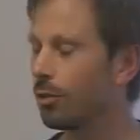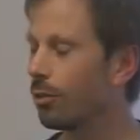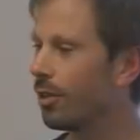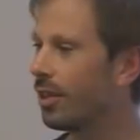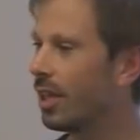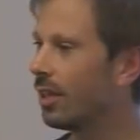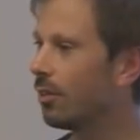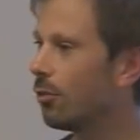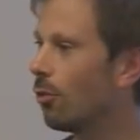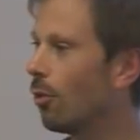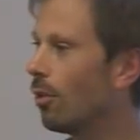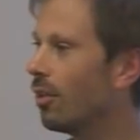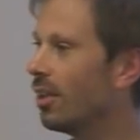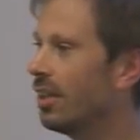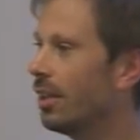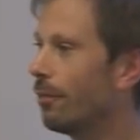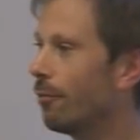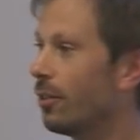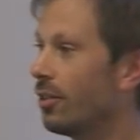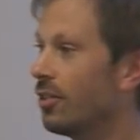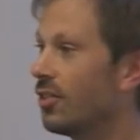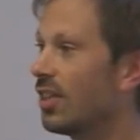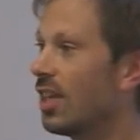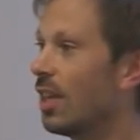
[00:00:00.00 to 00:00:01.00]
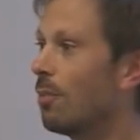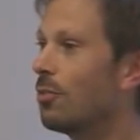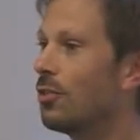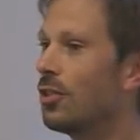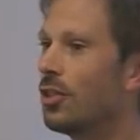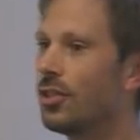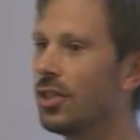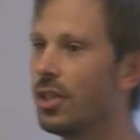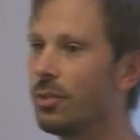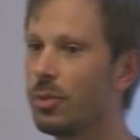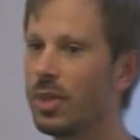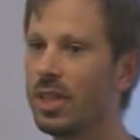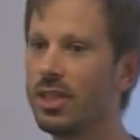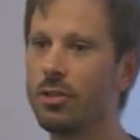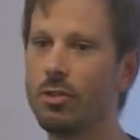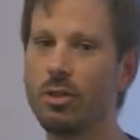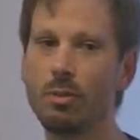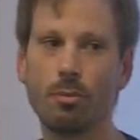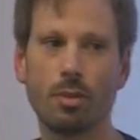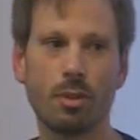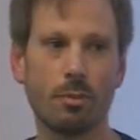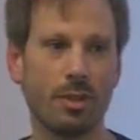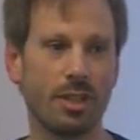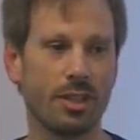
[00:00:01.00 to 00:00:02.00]
that all the different subsystems that you
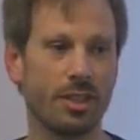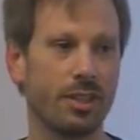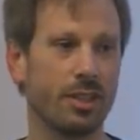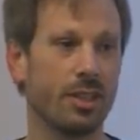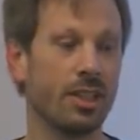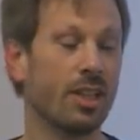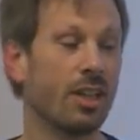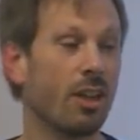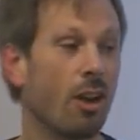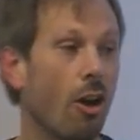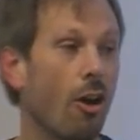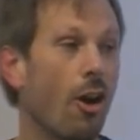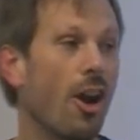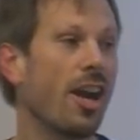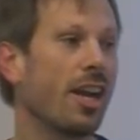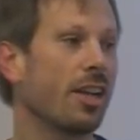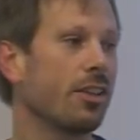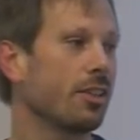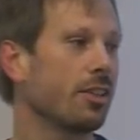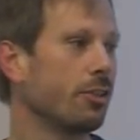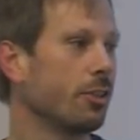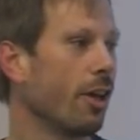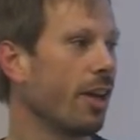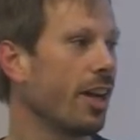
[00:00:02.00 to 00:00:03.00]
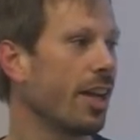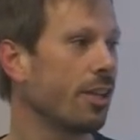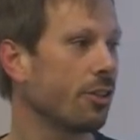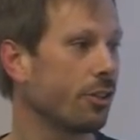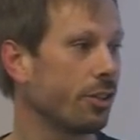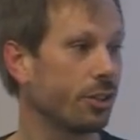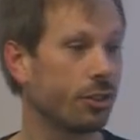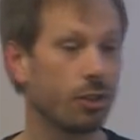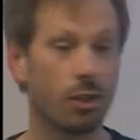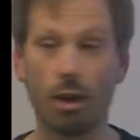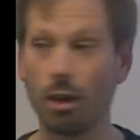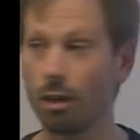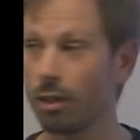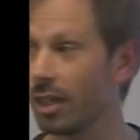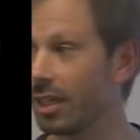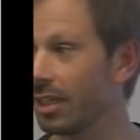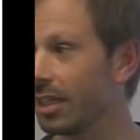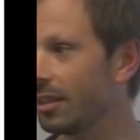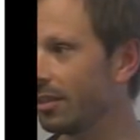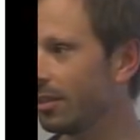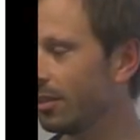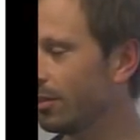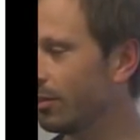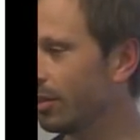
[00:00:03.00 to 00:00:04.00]
implemented are act not actually talking
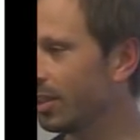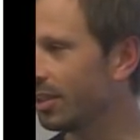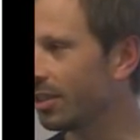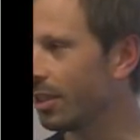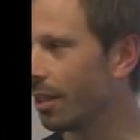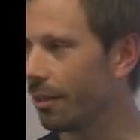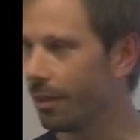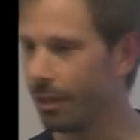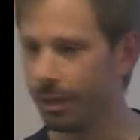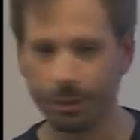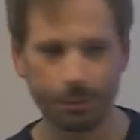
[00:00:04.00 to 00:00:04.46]
to each other.